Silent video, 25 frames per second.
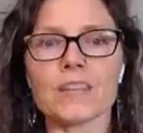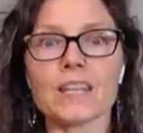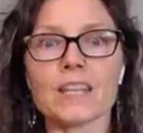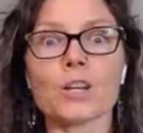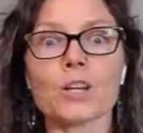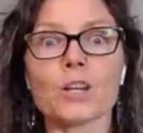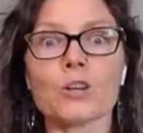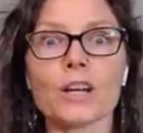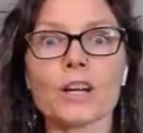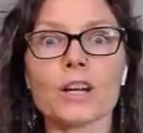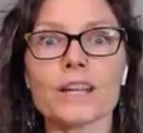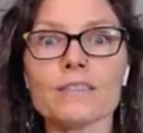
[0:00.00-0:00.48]

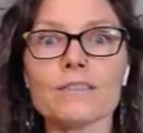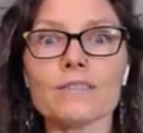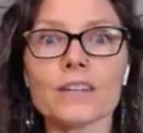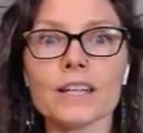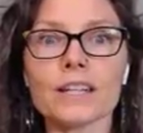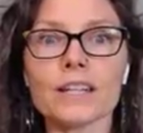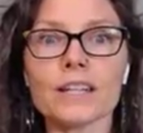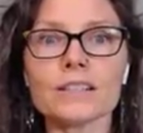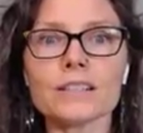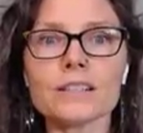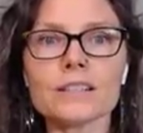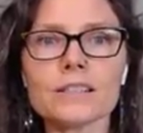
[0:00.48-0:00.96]

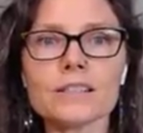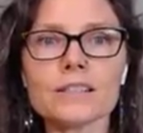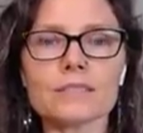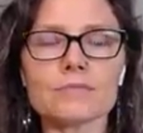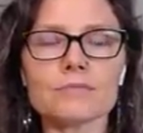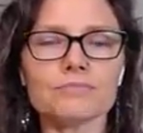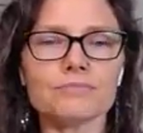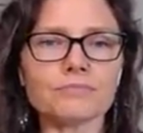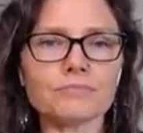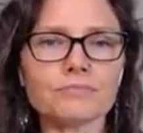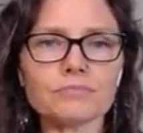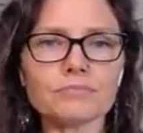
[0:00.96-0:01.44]
cravings
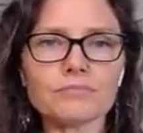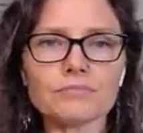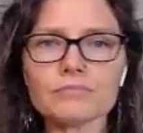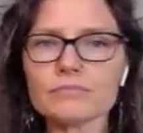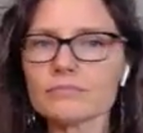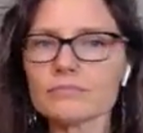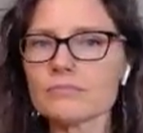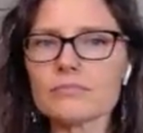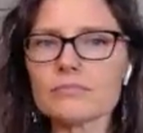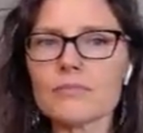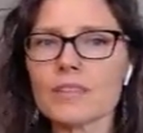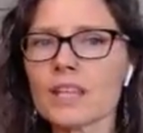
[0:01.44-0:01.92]

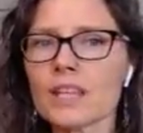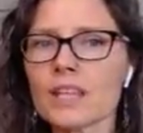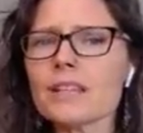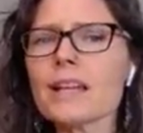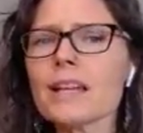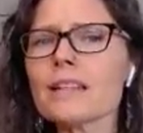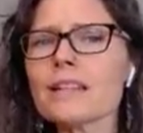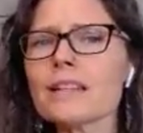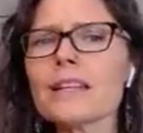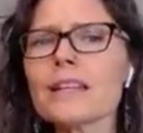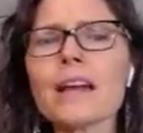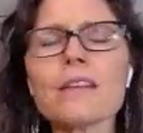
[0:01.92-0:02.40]

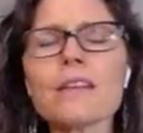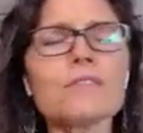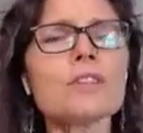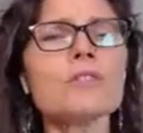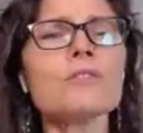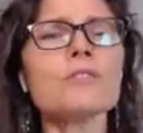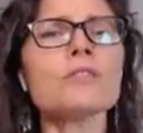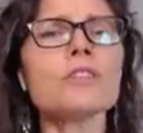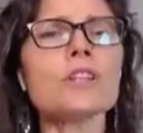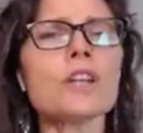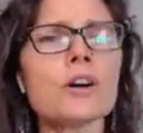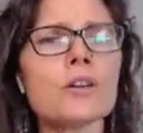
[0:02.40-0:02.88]
lately? Have you
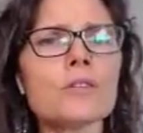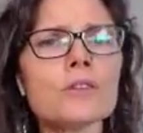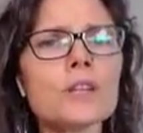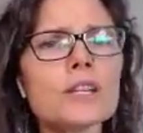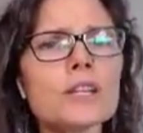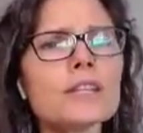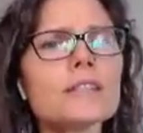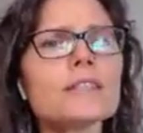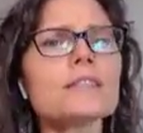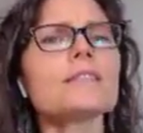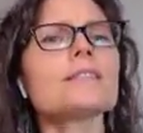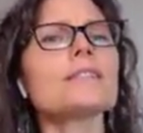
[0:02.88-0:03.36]

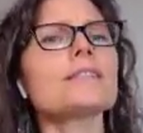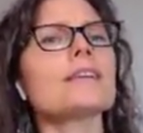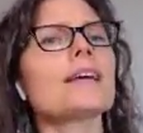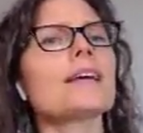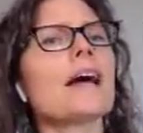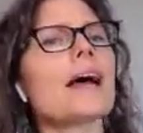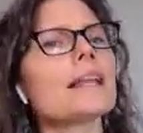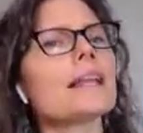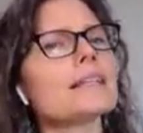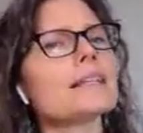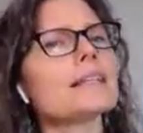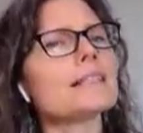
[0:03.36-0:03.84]
noticed
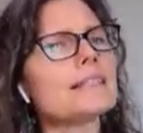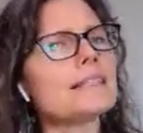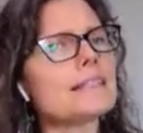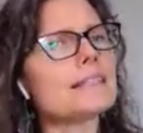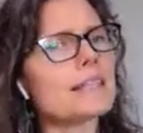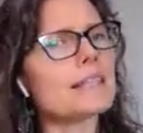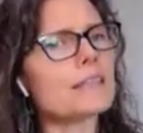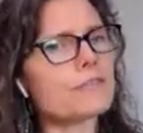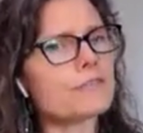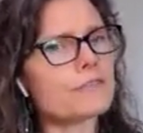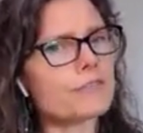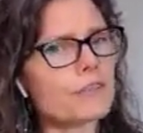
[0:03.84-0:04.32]
a
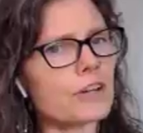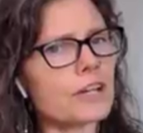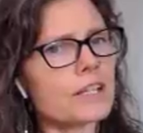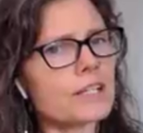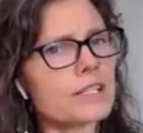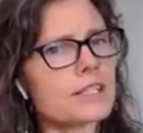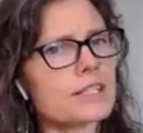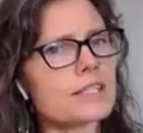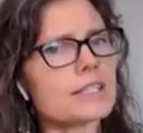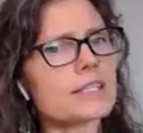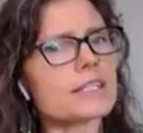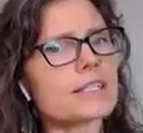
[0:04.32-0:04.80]

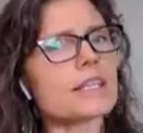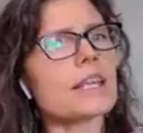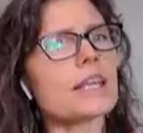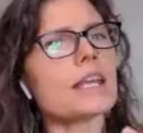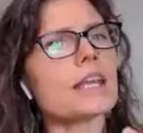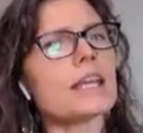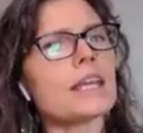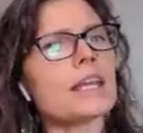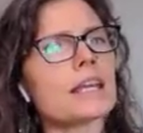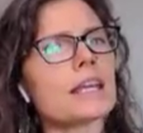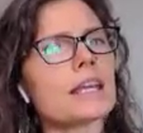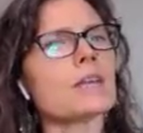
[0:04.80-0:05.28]
difference
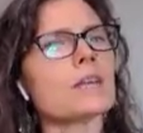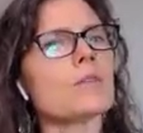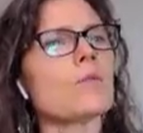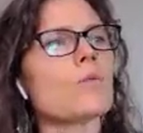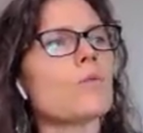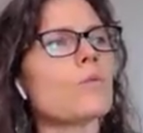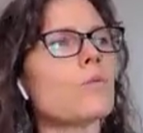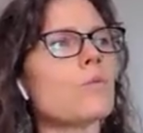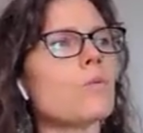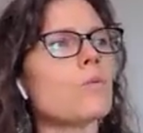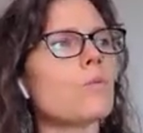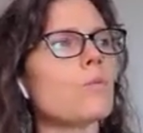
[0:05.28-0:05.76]

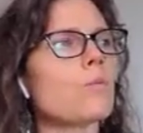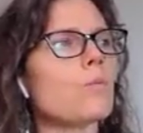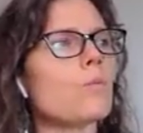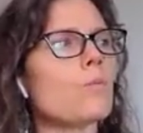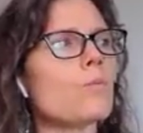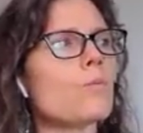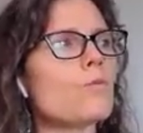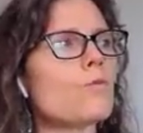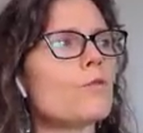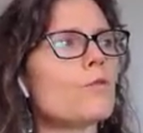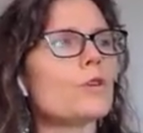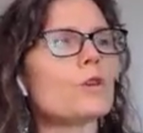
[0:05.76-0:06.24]
in
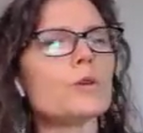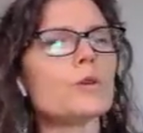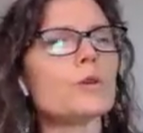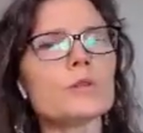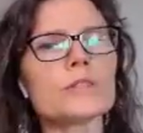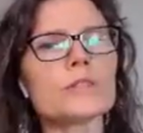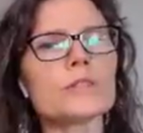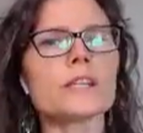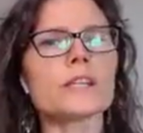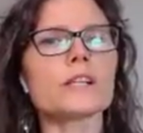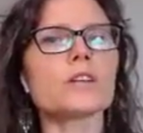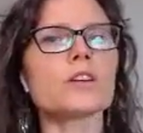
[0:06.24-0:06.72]

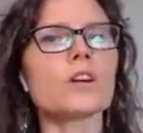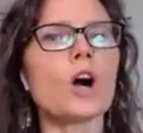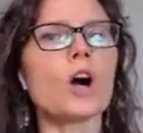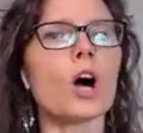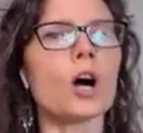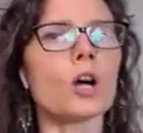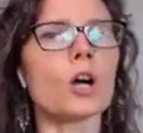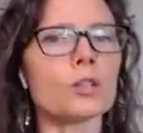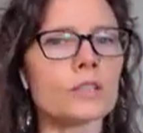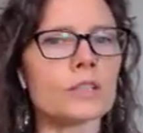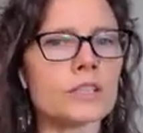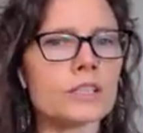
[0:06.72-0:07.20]
foods that are
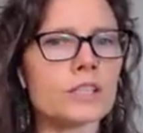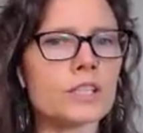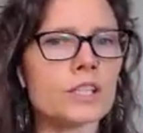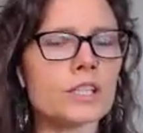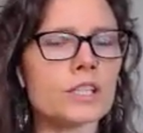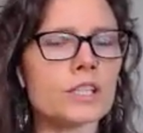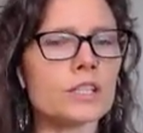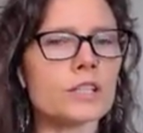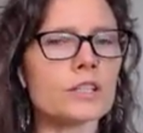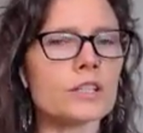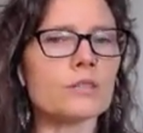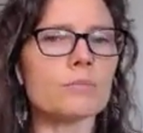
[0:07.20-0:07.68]
calling to
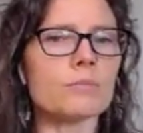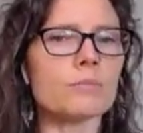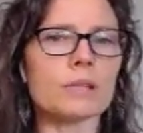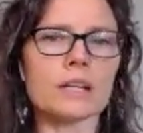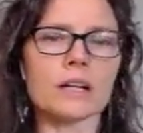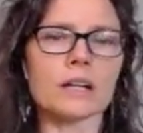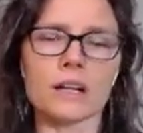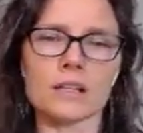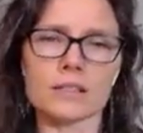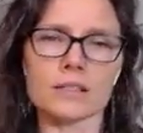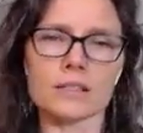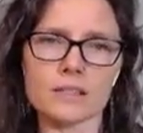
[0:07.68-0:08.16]
you
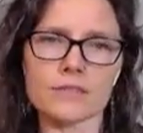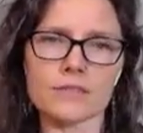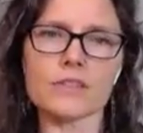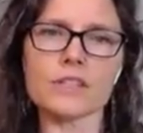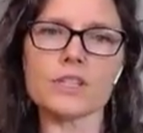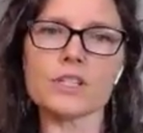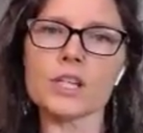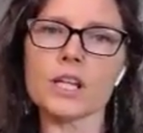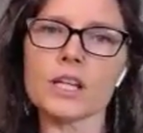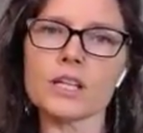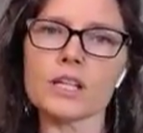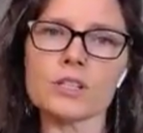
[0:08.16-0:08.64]
because of the
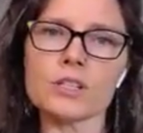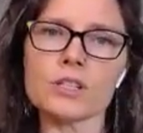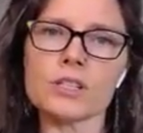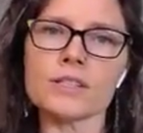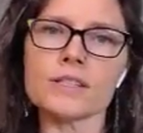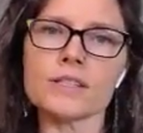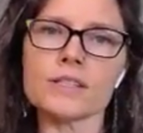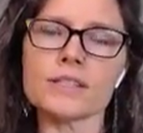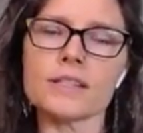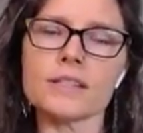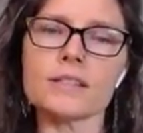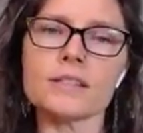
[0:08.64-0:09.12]
change in
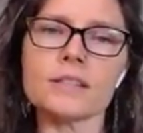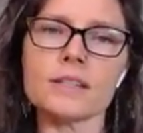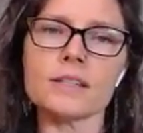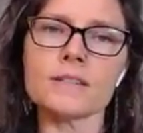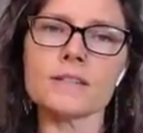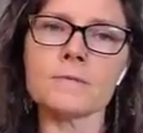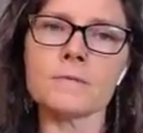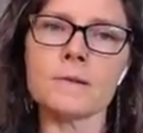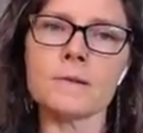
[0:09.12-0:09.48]
season?